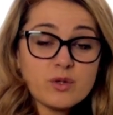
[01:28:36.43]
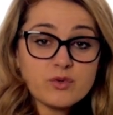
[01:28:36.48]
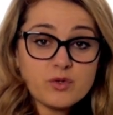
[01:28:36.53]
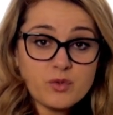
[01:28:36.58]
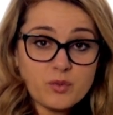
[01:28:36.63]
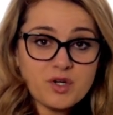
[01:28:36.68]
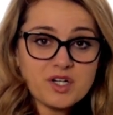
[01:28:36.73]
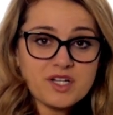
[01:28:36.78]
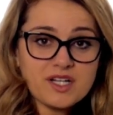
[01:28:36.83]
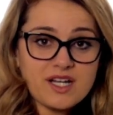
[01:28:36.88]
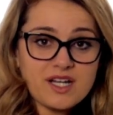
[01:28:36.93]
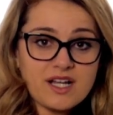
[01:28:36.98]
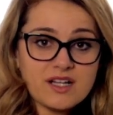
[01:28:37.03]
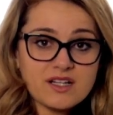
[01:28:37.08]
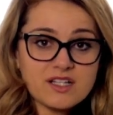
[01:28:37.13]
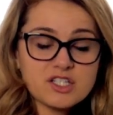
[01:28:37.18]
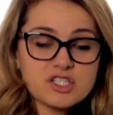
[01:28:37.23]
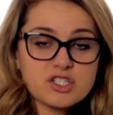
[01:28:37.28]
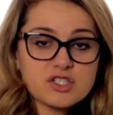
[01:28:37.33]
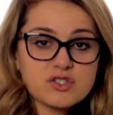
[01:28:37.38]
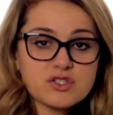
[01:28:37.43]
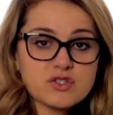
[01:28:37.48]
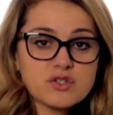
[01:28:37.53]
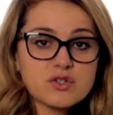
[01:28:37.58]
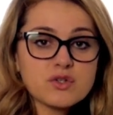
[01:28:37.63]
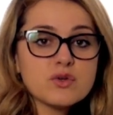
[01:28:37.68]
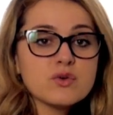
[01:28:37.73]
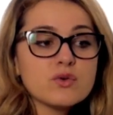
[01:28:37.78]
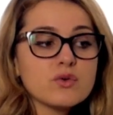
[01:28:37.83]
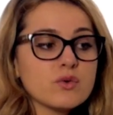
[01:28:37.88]
the word in English
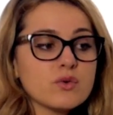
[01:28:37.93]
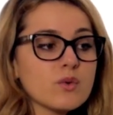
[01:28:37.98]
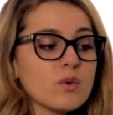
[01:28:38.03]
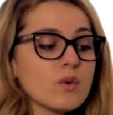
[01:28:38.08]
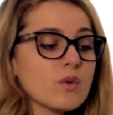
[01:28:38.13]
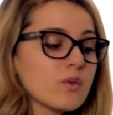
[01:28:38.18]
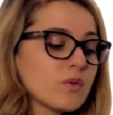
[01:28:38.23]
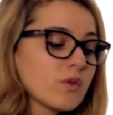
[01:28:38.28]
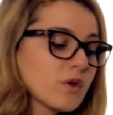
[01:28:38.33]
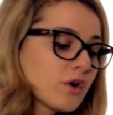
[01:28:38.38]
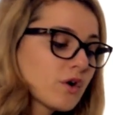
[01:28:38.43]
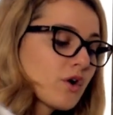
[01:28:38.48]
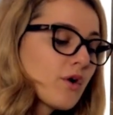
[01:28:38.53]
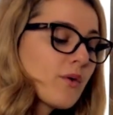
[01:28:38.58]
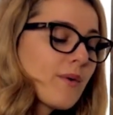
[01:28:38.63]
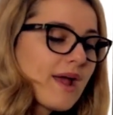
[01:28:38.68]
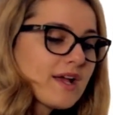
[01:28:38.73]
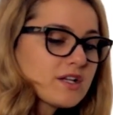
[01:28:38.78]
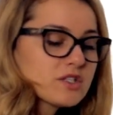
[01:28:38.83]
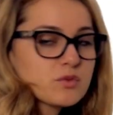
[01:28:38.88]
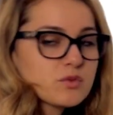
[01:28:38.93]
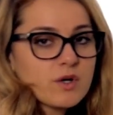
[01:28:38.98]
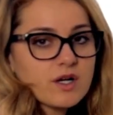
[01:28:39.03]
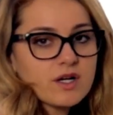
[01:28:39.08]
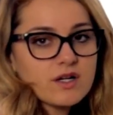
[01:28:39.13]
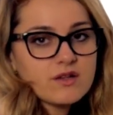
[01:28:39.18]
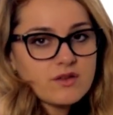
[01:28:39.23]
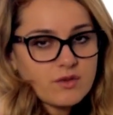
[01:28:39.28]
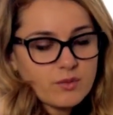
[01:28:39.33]
to the correct word,